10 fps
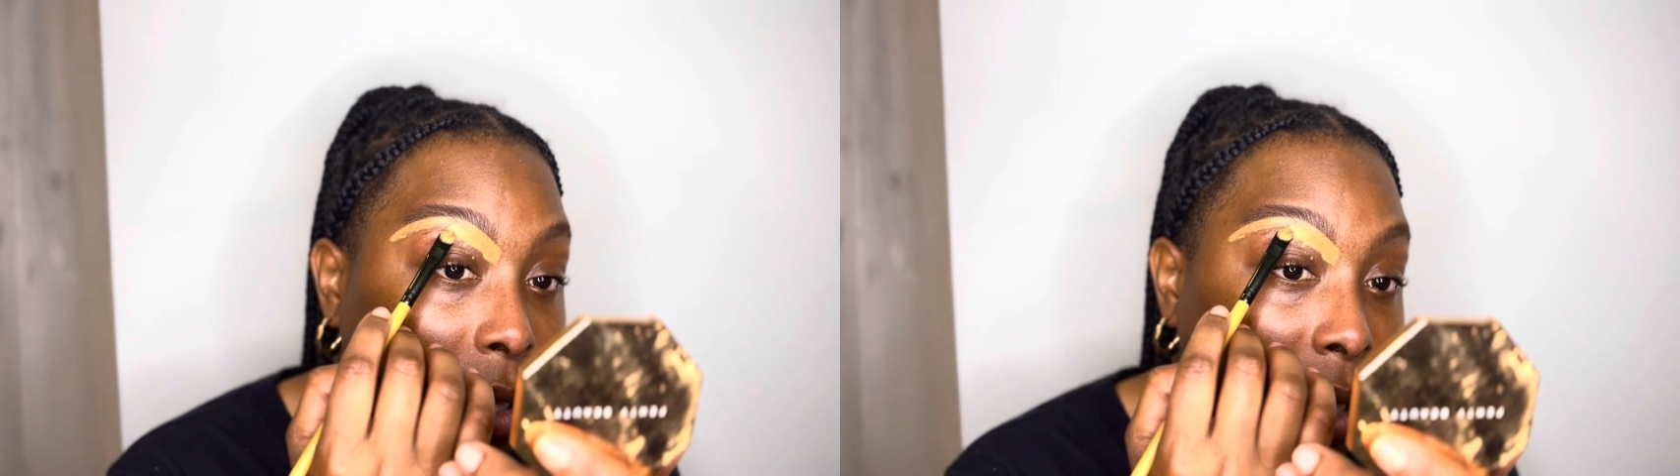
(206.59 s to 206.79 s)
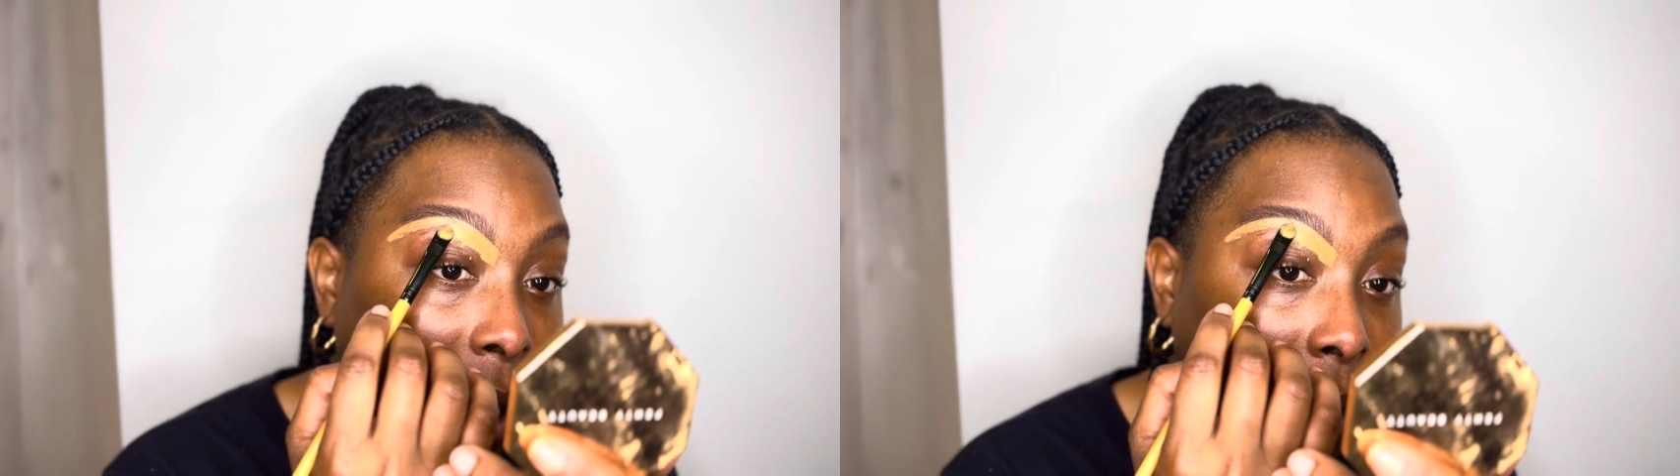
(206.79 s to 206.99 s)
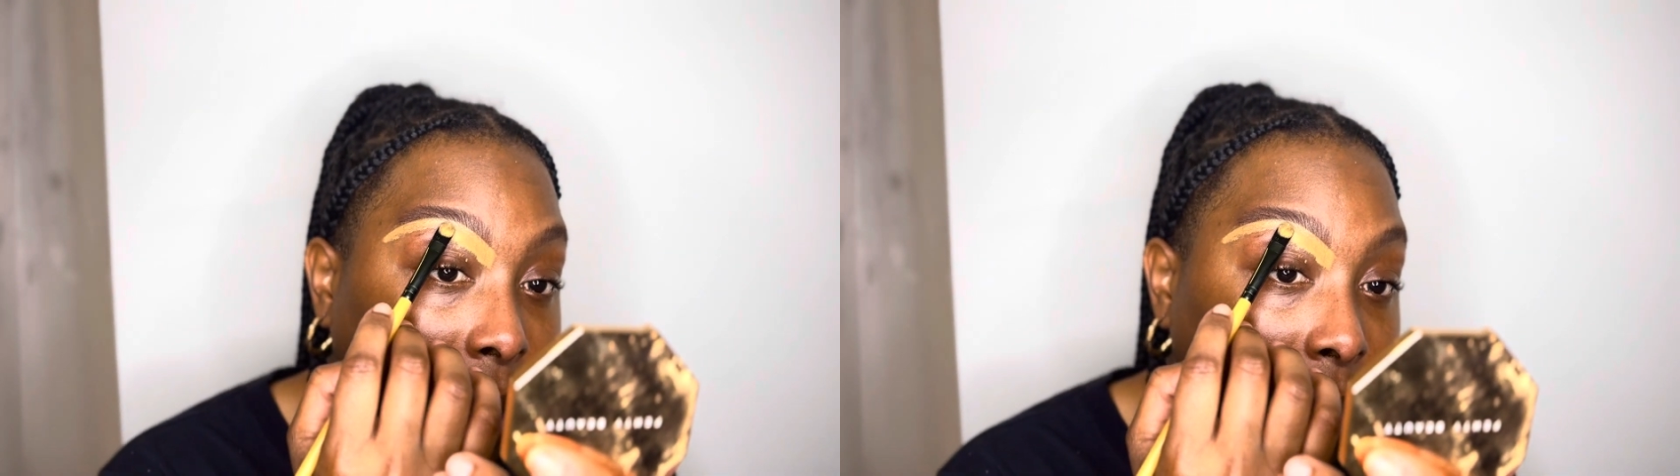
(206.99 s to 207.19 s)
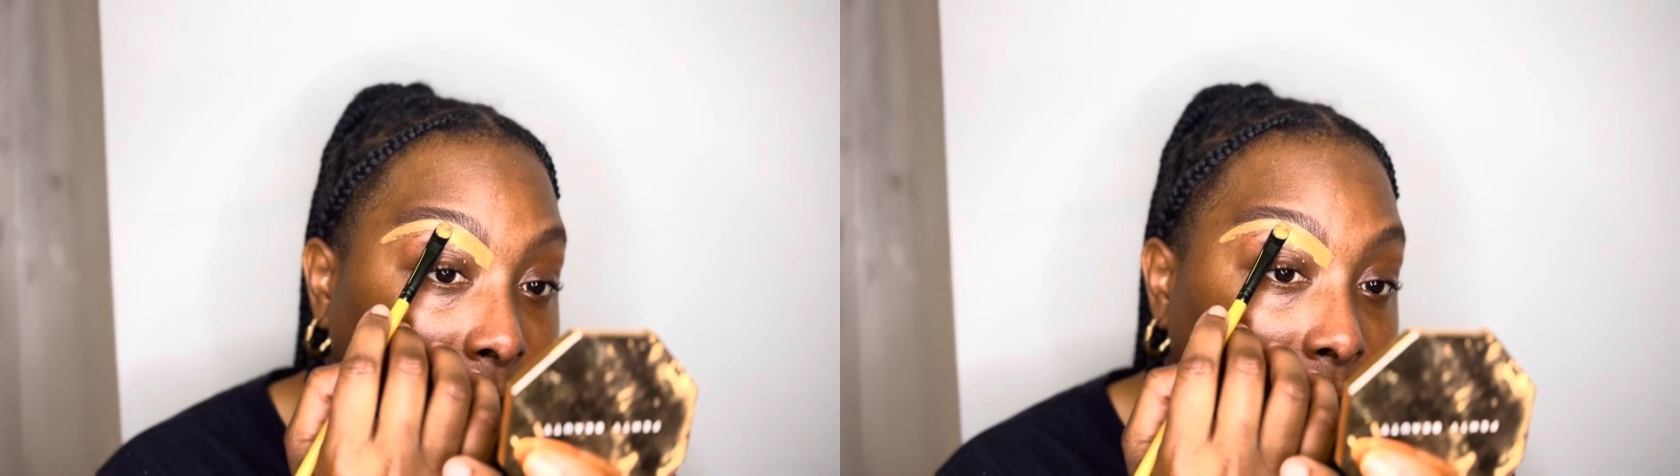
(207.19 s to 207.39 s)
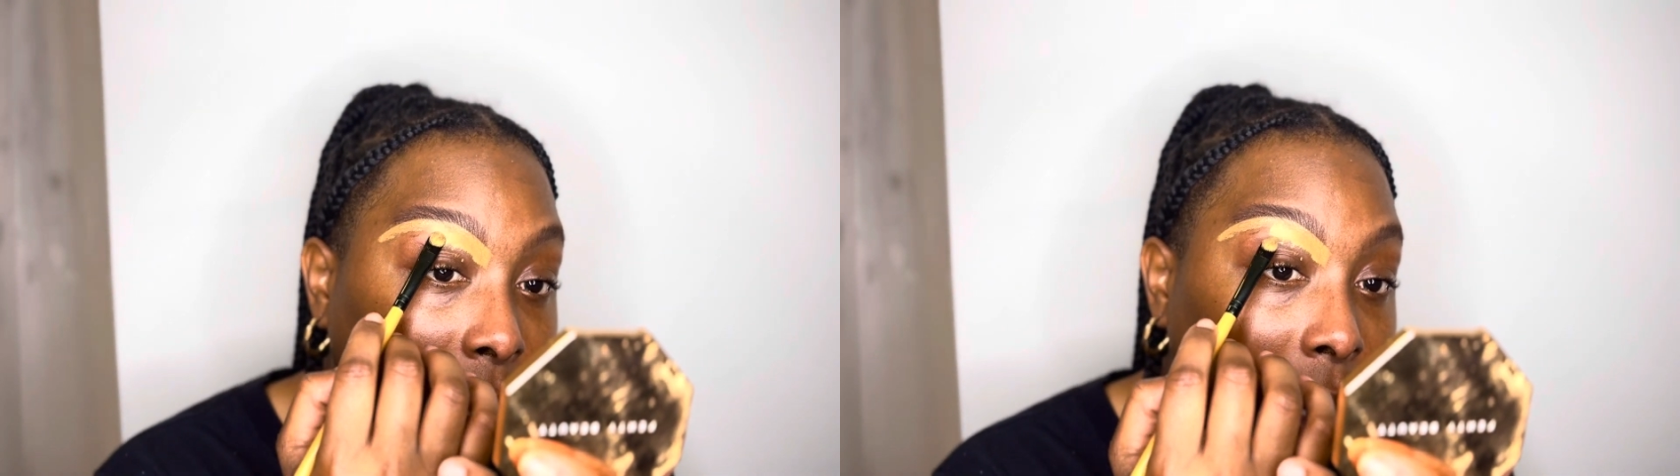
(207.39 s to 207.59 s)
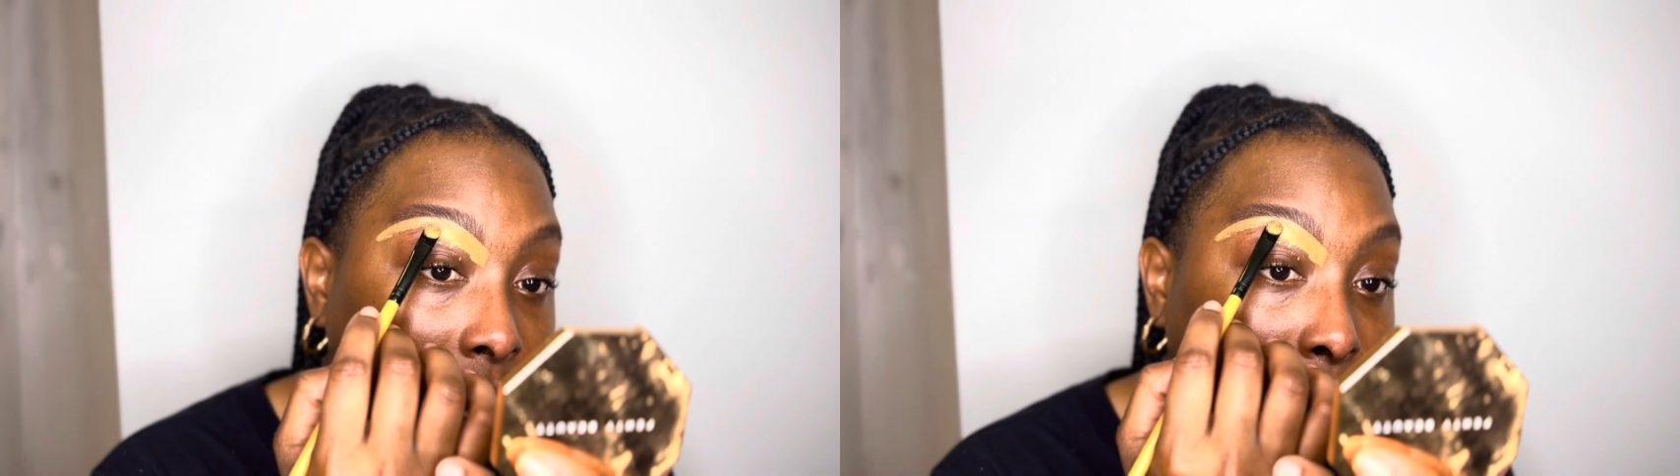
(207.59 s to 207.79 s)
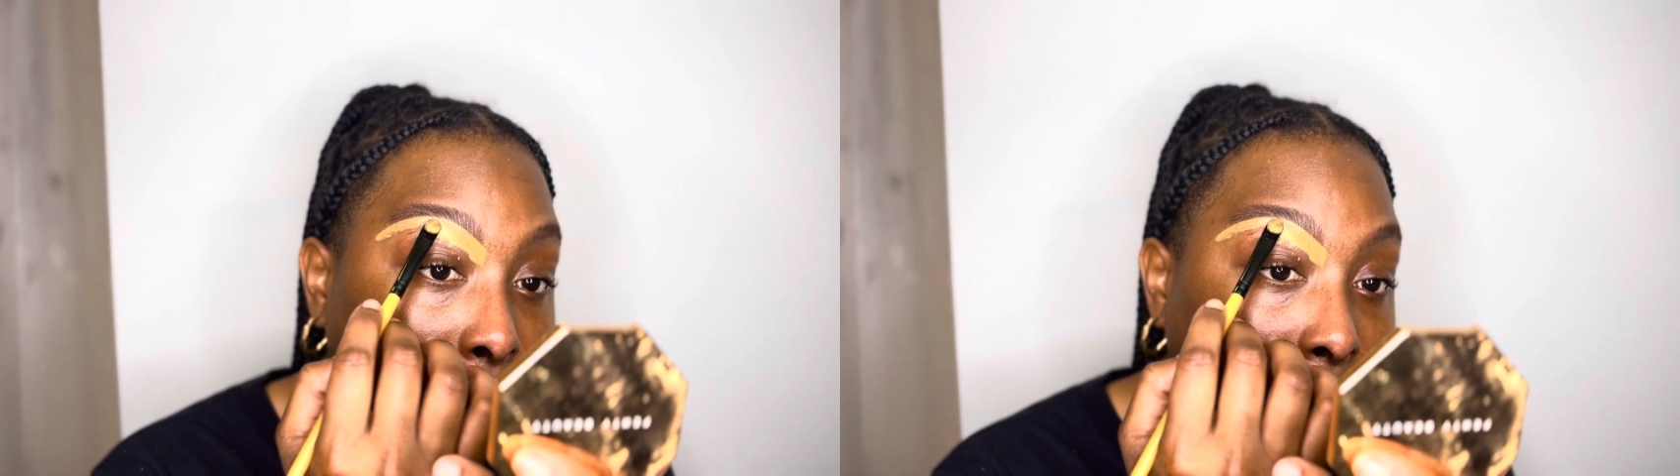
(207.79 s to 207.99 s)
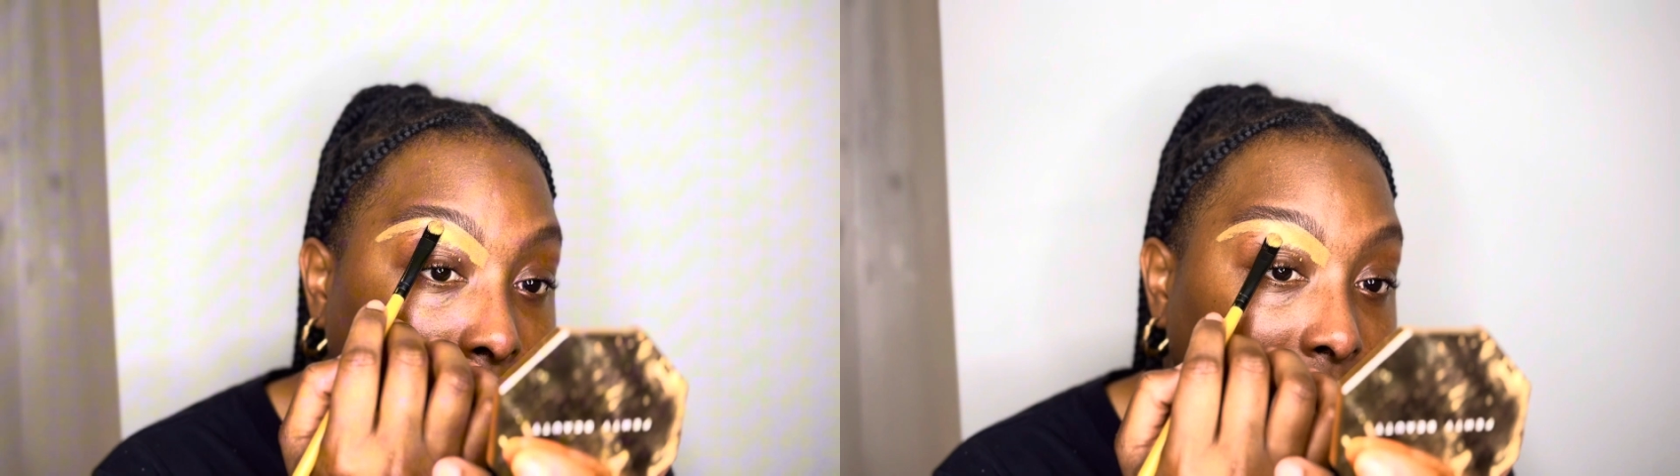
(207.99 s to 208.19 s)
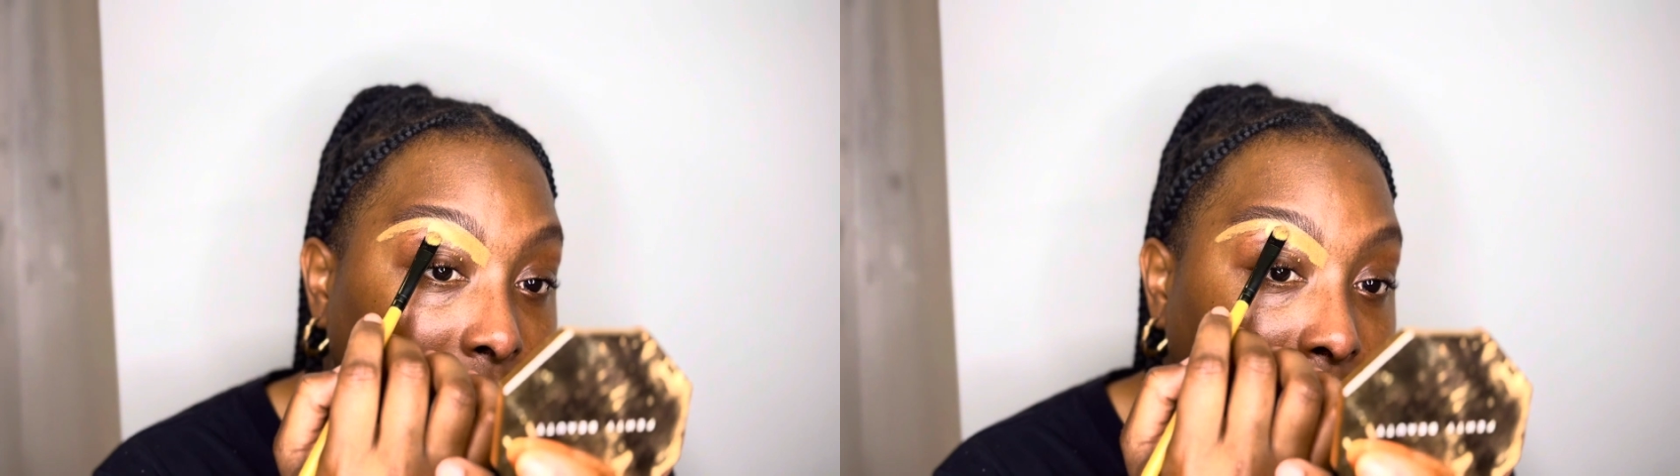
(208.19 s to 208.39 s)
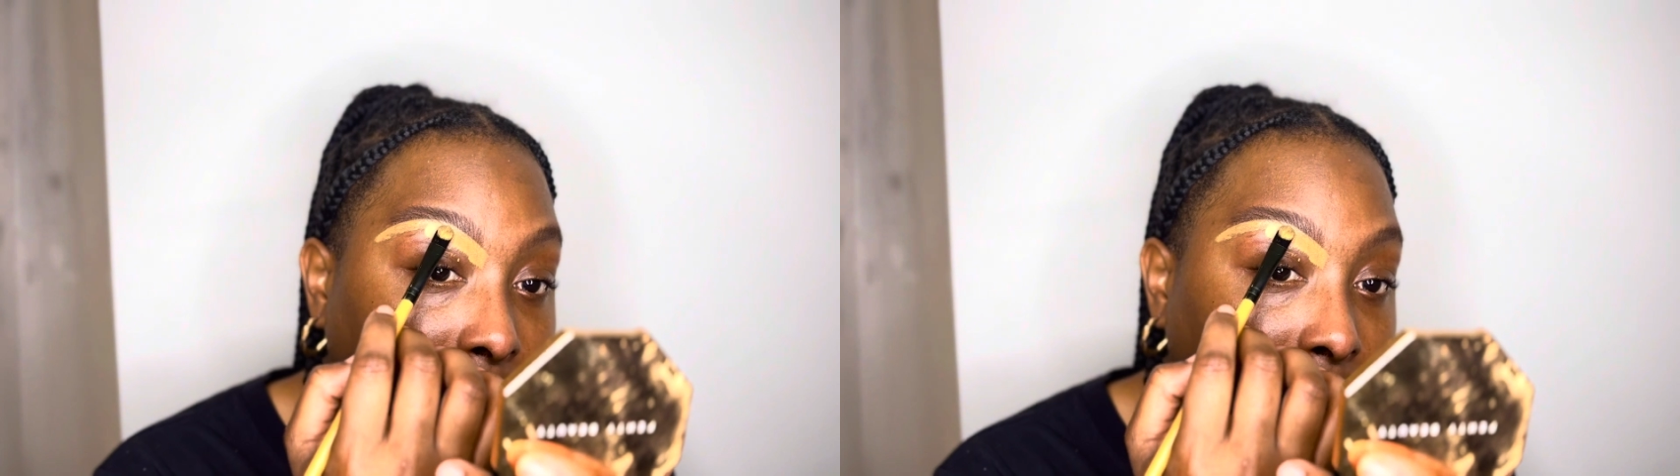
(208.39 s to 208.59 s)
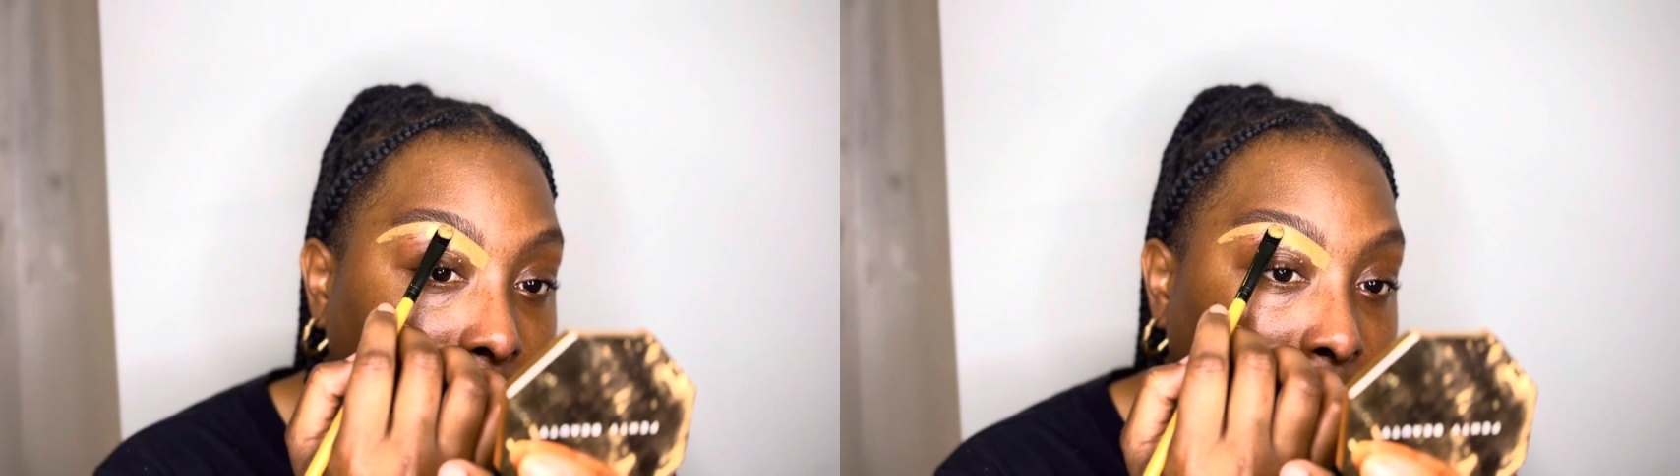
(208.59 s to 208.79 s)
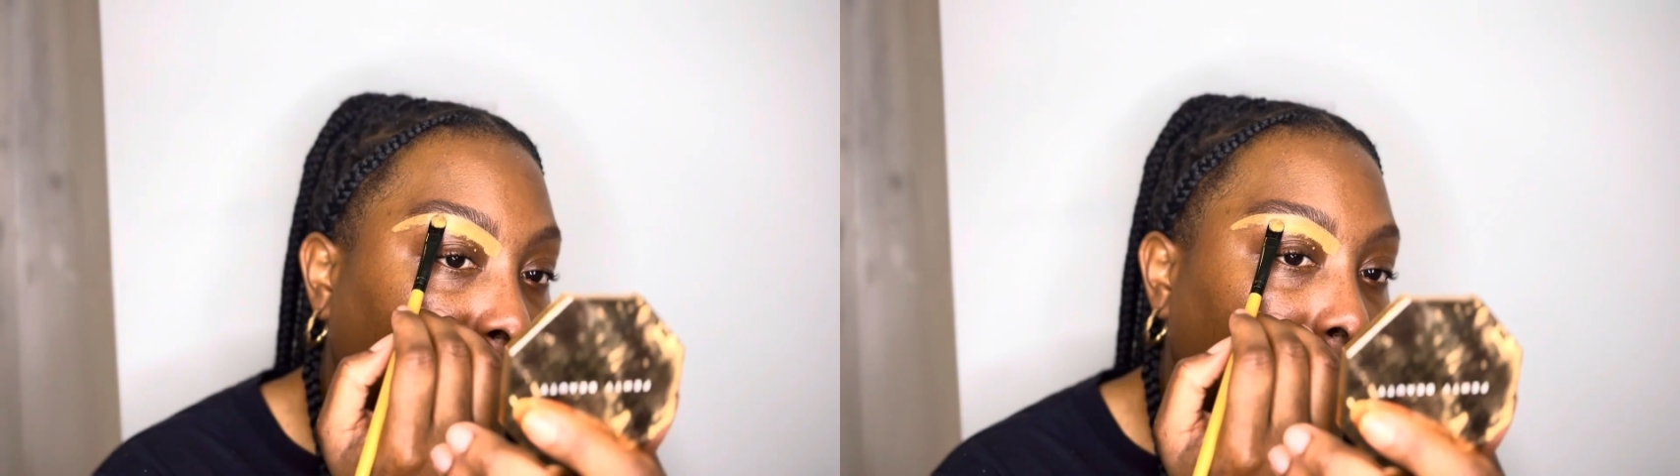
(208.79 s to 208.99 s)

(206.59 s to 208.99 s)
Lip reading: that I can blend it in.